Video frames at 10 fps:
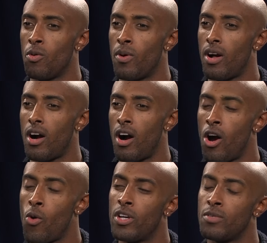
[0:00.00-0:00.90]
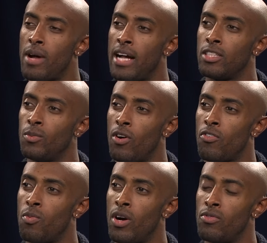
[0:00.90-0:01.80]
but I always battered them
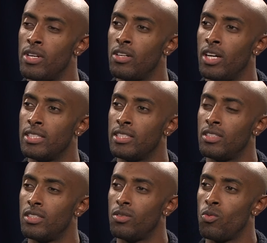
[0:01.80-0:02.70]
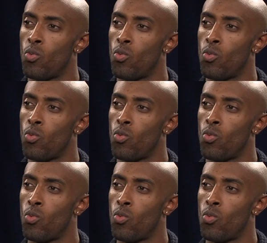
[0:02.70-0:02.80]
off by realizing that